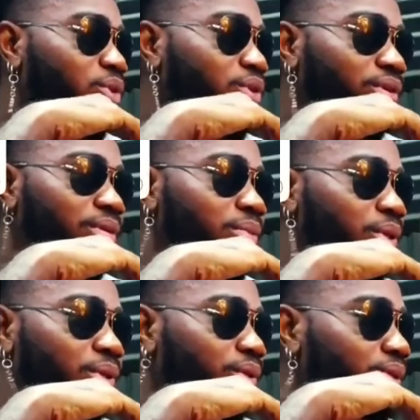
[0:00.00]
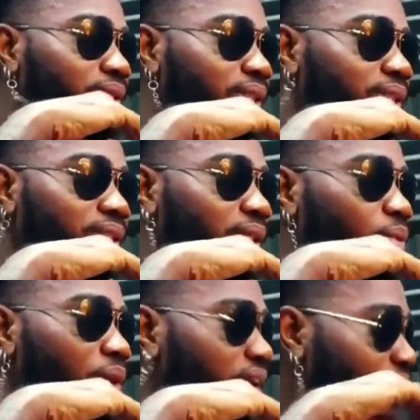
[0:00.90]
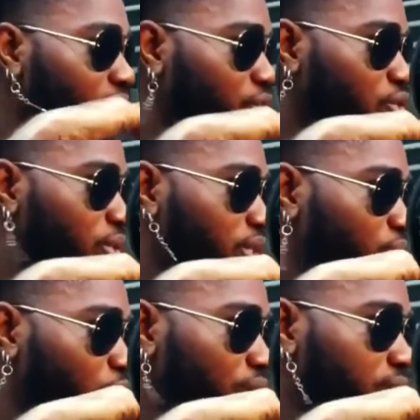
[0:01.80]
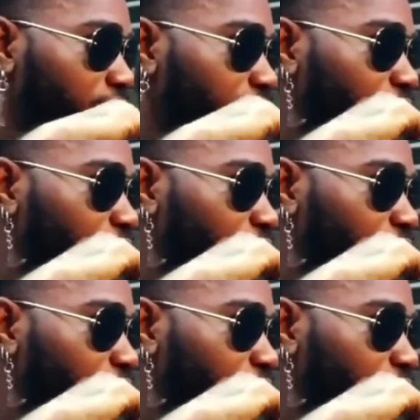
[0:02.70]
look, bro, whatever you're doing is working for you,